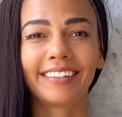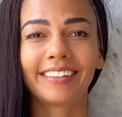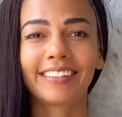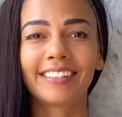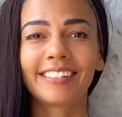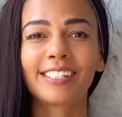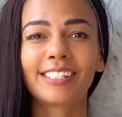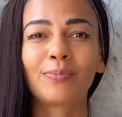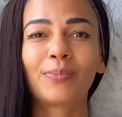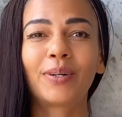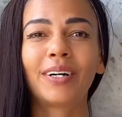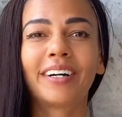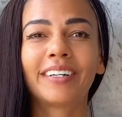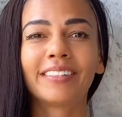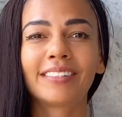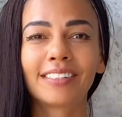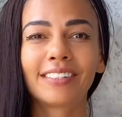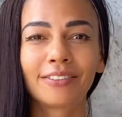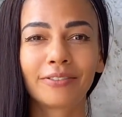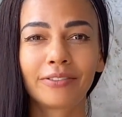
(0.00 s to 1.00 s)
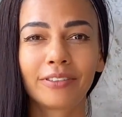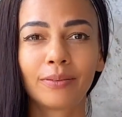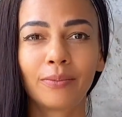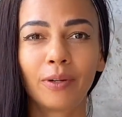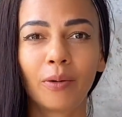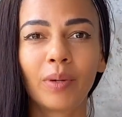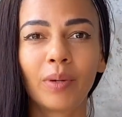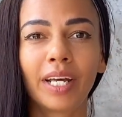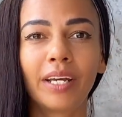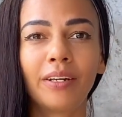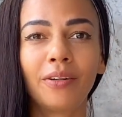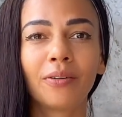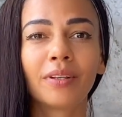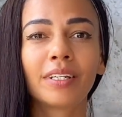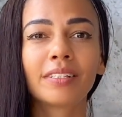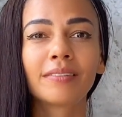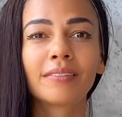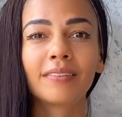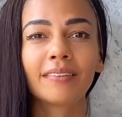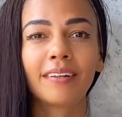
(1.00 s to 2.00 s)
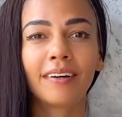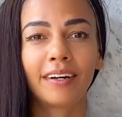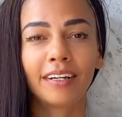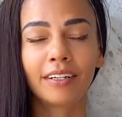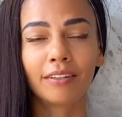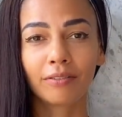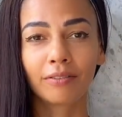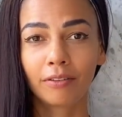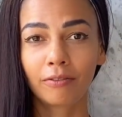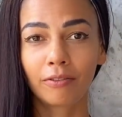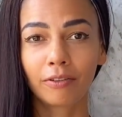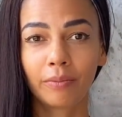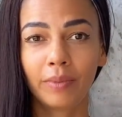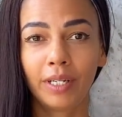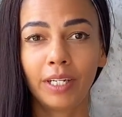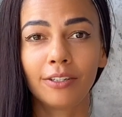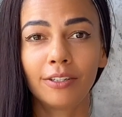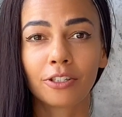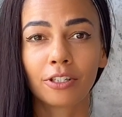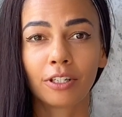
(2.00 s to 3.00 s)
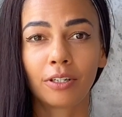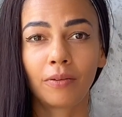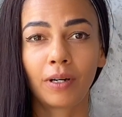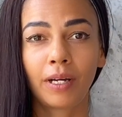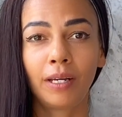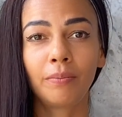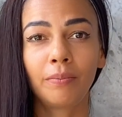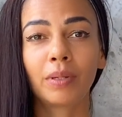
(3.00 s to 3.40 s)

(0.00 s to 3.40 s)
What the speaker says: Let's just pause there for a moment. I know that's a lot of information, right?